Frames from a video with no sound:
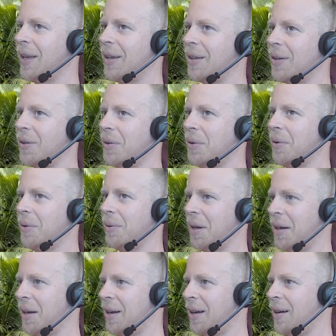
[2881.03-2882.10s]
like you
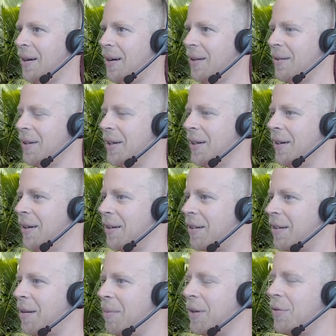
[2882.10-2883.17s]
are
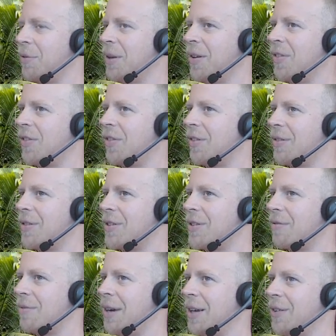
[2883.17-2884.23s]
coming to us
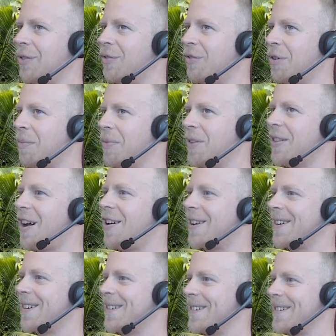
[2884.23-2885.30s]
straight from the
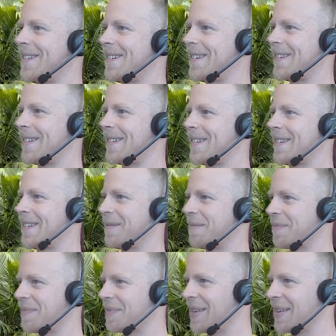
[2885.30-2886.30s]
darkness.